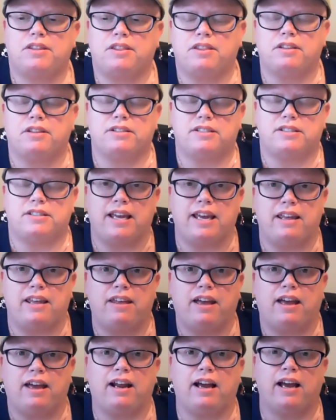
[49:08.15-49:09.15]
say
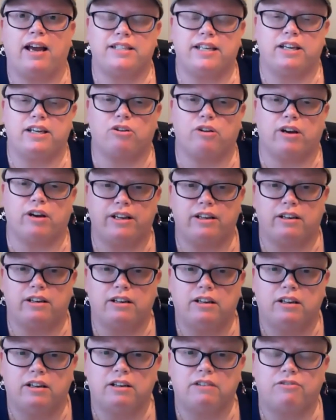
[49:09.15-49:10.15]
that I take credit
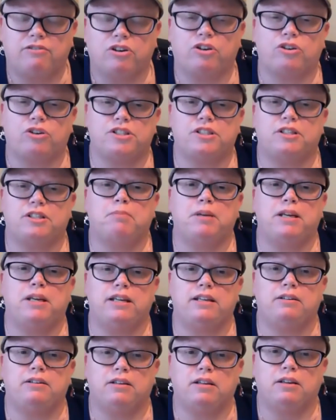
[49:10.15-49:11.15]
for Krystin
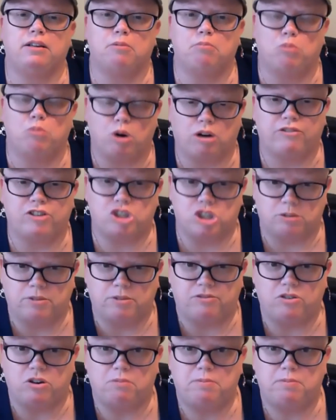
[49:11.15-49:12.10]
being more of a germaphobe